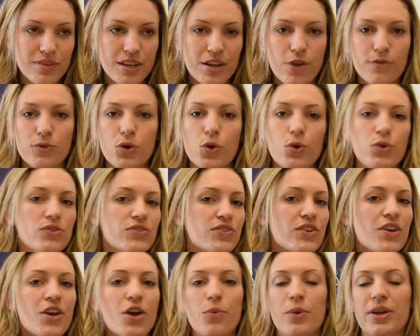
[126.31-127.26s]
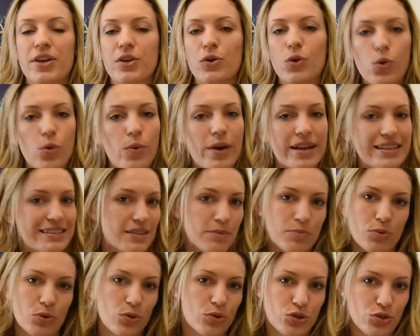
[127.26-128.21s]
Of course, we can always
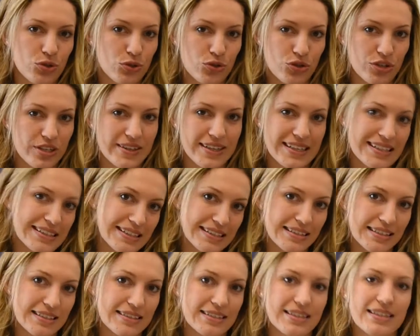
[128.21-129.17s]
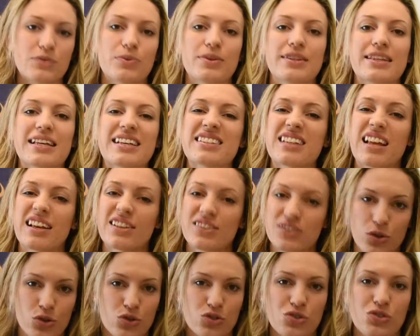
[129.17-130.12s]
support children in these instances with things like
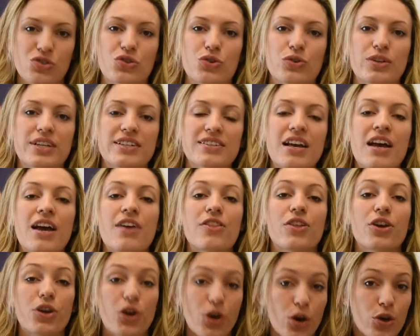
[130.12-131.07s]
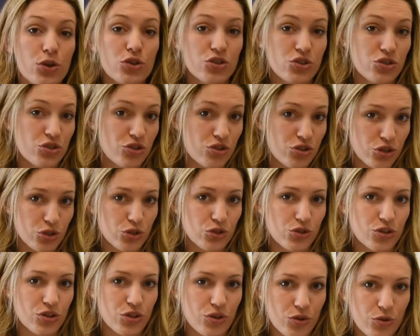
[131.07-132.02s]
social stories that coach
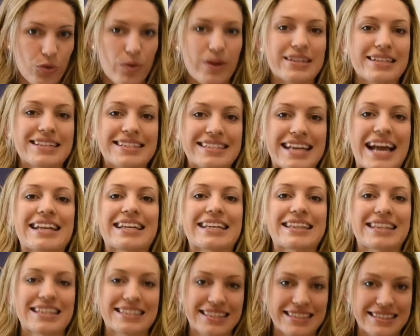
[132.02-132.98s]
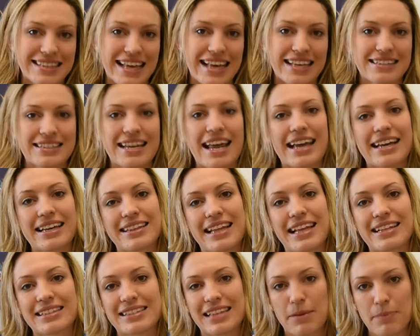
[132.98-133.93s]
children through understanding this is their snack and
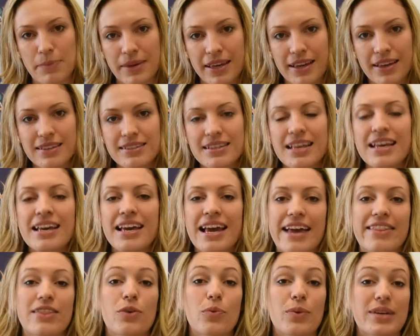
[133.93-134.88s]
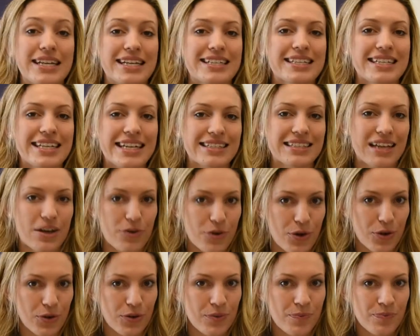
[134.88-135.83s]
that's their peers, and that we need to eat our
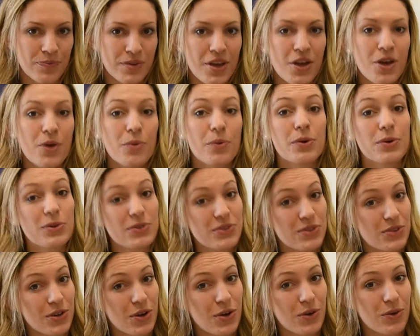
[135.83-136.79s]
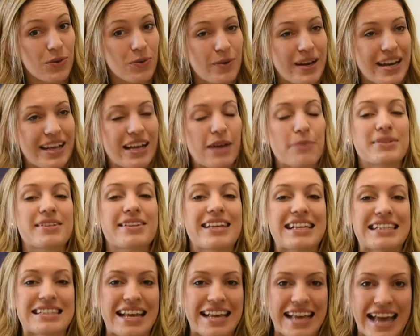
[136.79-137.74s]
own. We also know when it comes to
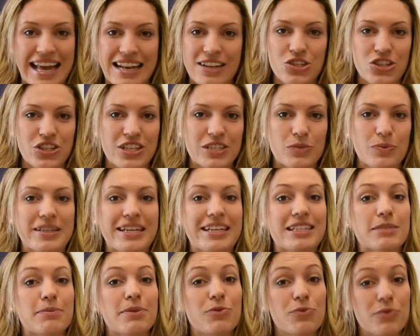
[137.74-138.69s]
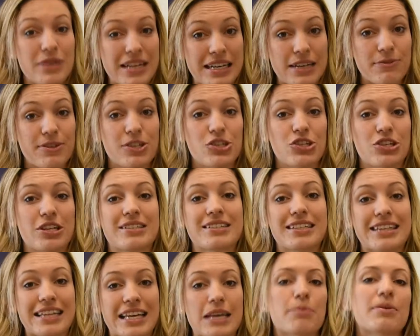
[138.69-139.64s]
things like allergies, we need to be really
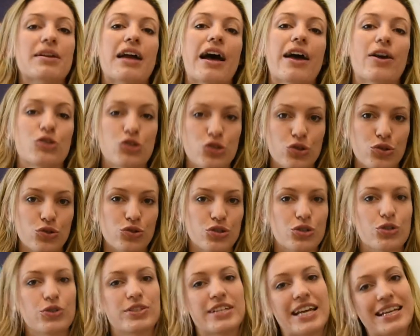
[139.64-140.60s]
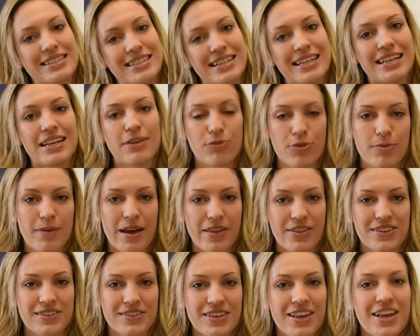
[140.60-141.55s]
vigilant and keep an eye on children who tend to eat from
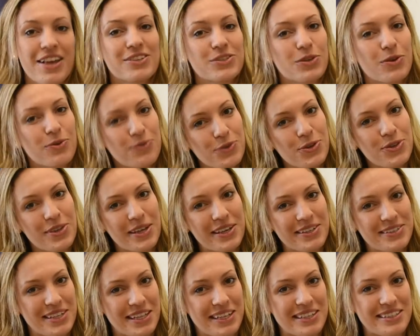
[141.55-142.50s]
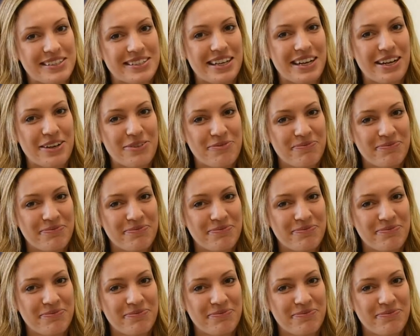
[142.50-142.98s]
others. So a few things to consider.